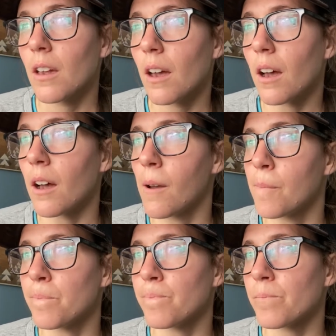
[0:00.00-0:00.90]

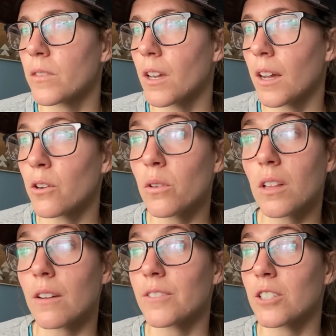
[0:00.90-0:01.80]
I know a
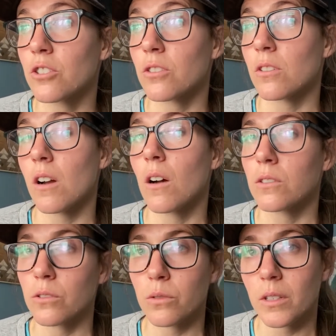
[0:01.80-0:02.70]
lot of teachers are
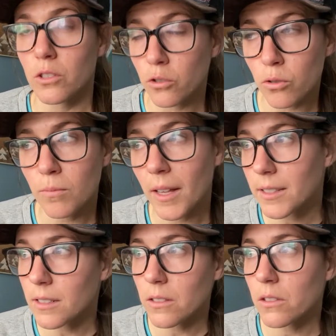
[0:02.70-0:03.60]
also doing Zoom
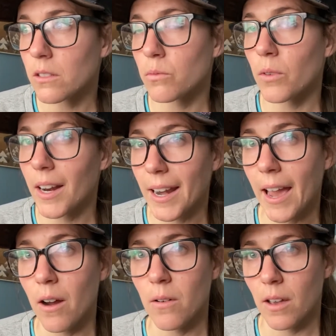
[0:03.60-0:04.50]
lessons right
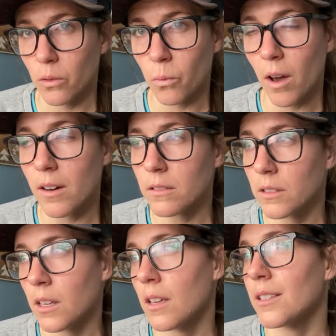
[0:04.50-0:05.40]
now as well
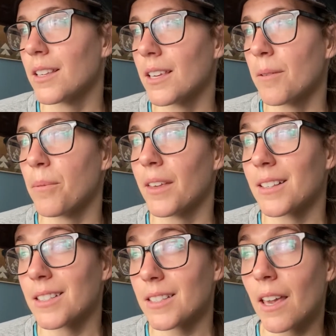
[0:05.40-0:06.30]
to keep
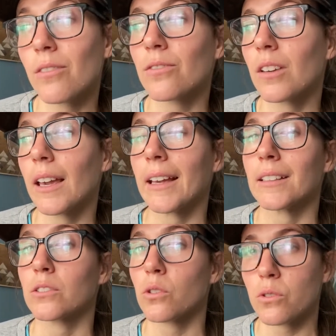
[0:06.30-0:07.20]
things safe
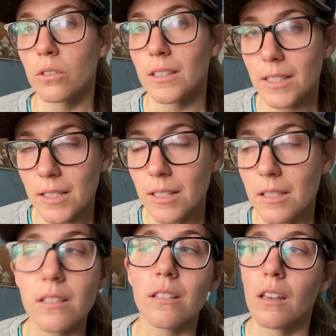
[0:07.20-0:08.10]
and socially
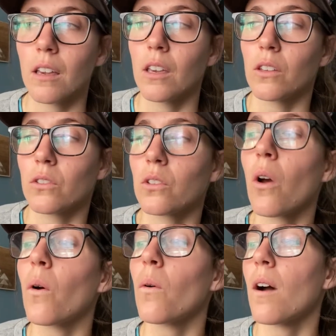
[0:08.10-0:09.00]
distanced.
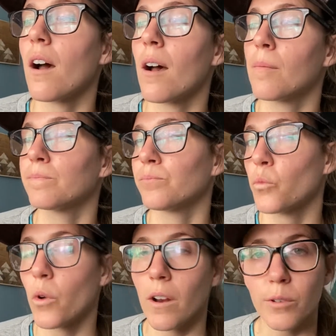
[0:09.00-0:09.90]
So,
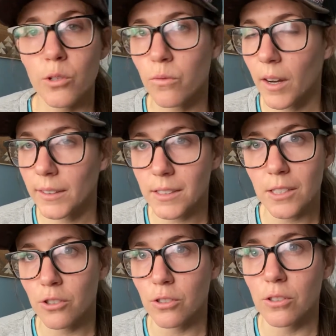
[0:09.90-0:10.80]
wherever you find a
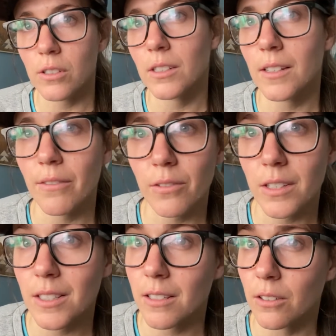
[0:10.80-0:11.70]
teacher, you can definitely
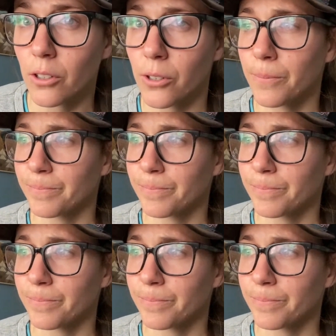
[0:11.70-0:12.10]
still learn.